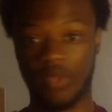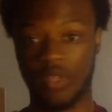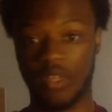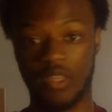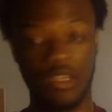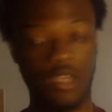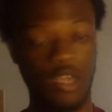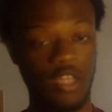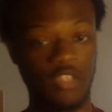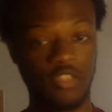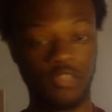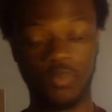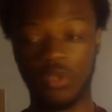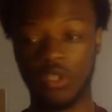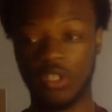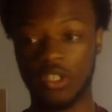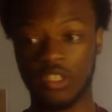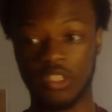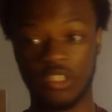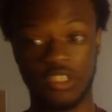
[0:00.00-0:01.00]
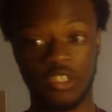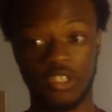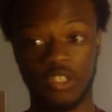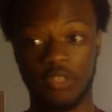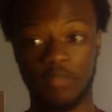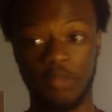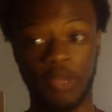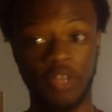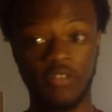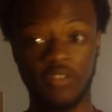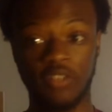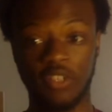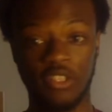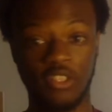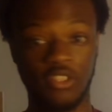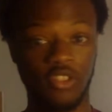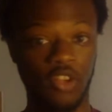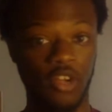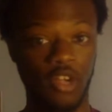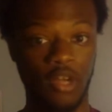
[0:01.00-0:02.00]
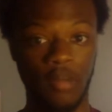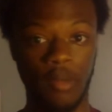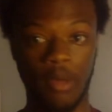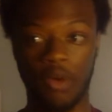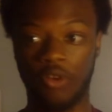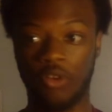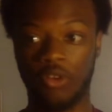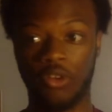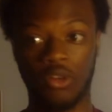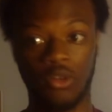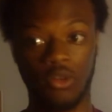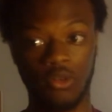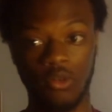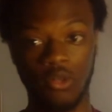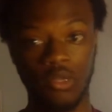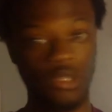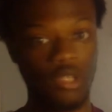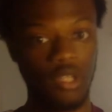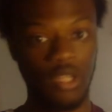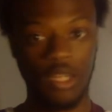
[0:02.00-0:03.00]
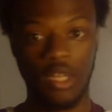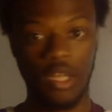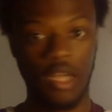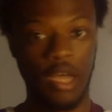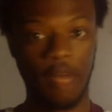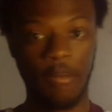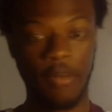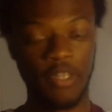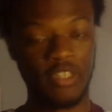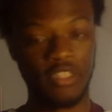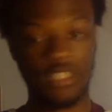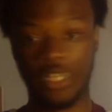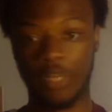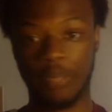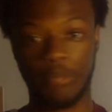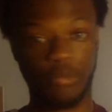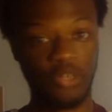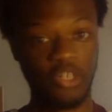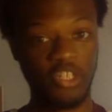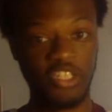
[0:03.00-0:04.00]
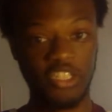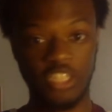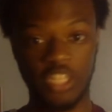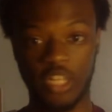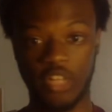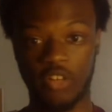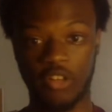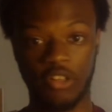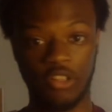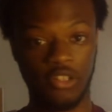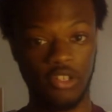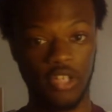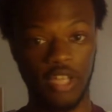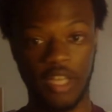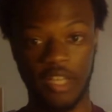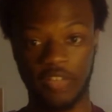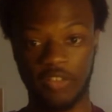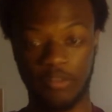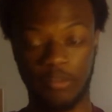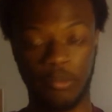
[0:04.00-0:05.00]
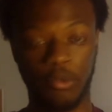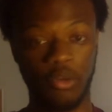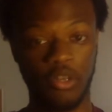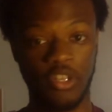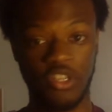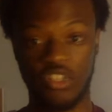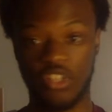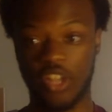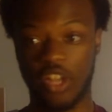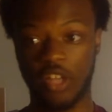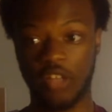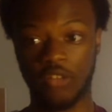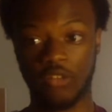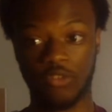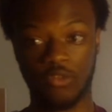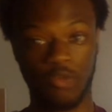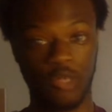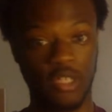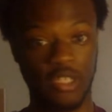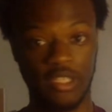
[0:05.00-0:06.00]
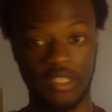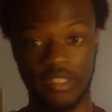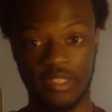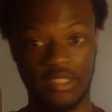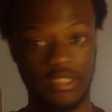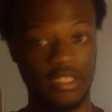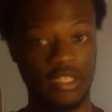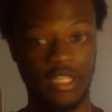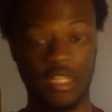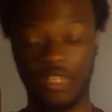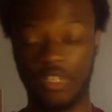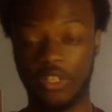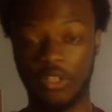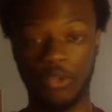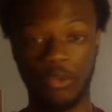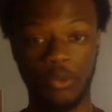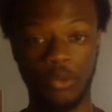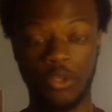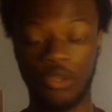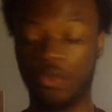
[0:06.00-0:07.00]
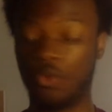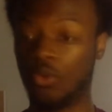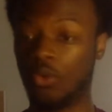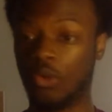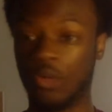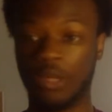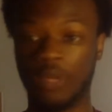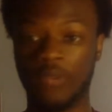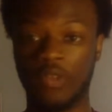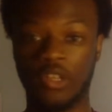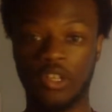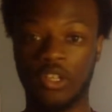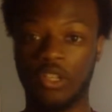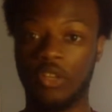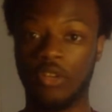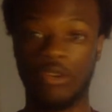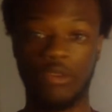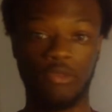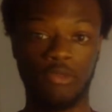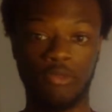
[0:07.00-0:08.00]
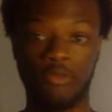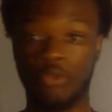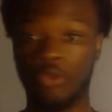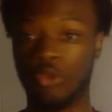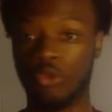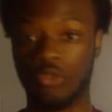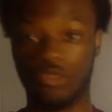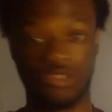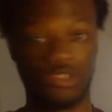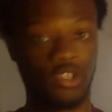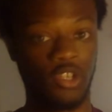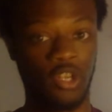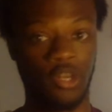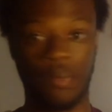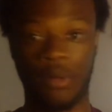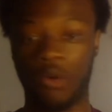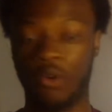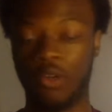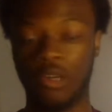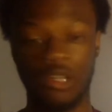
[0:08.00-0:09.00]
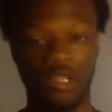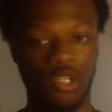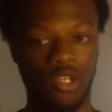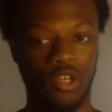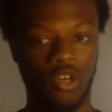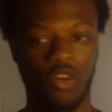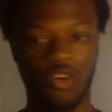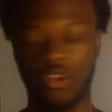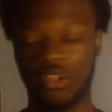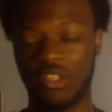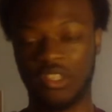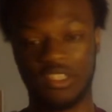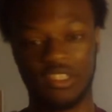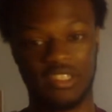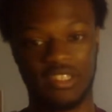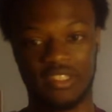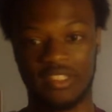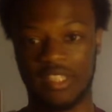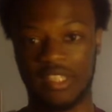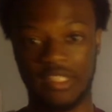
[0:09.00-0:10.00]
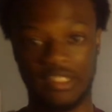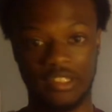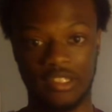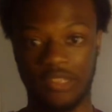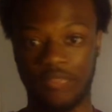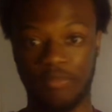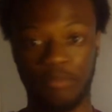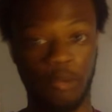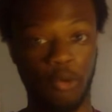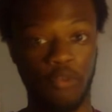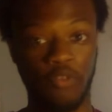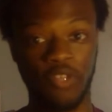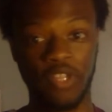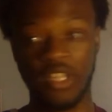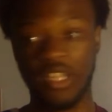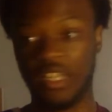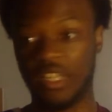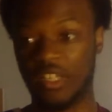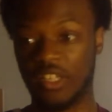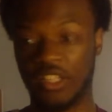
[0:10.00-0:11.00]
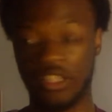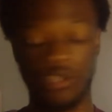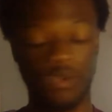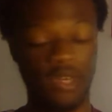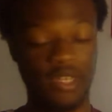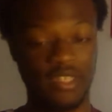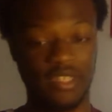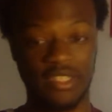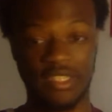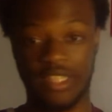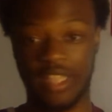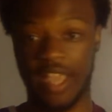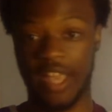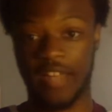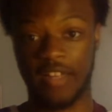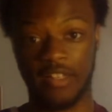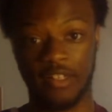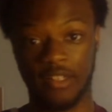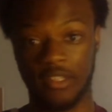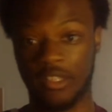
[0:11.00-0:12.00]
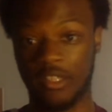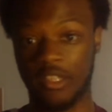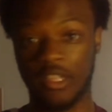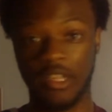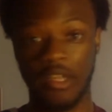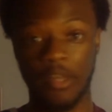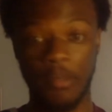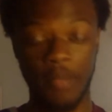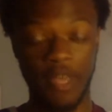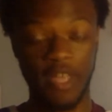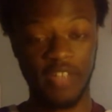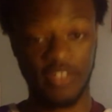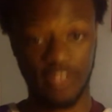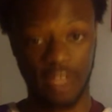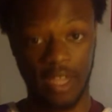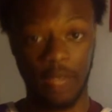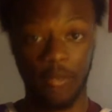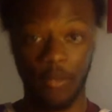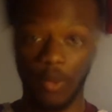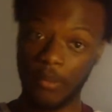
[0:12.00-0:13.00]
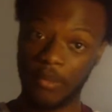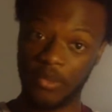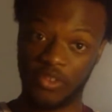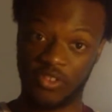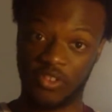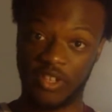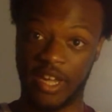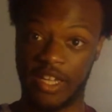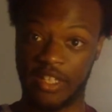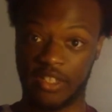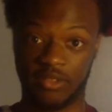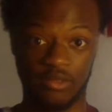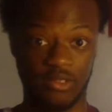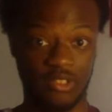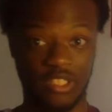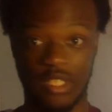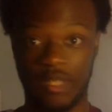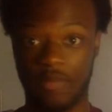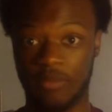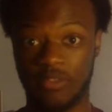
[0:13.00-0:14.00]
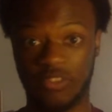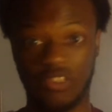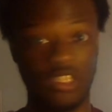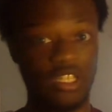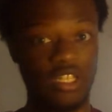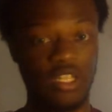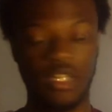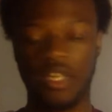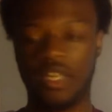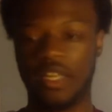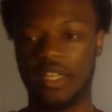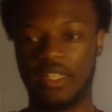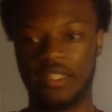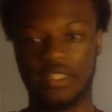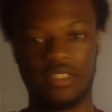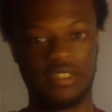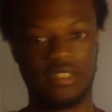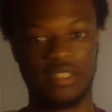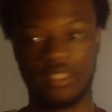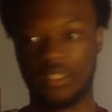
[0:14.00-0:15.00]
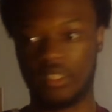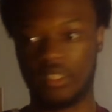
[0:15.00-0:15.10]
yeah, I just want to basically talk about, you know, how much I appreciate all you guys supporting the channel, as well as a year, we'll do even a year review. Let's talk about all the successes of both the U.S. and Canada men's and women's national teams. As,